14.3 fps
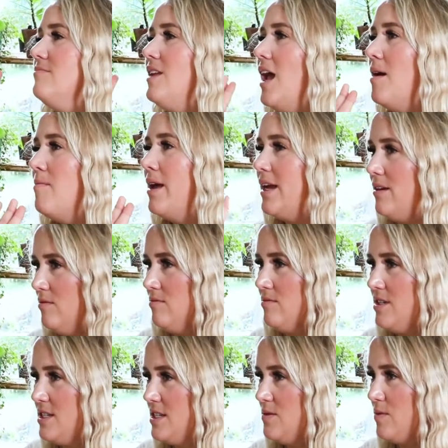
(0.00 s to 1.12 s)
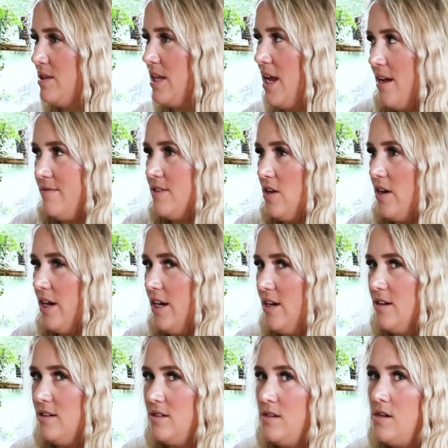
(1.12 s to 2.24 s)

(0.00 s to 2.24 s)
So I'd say my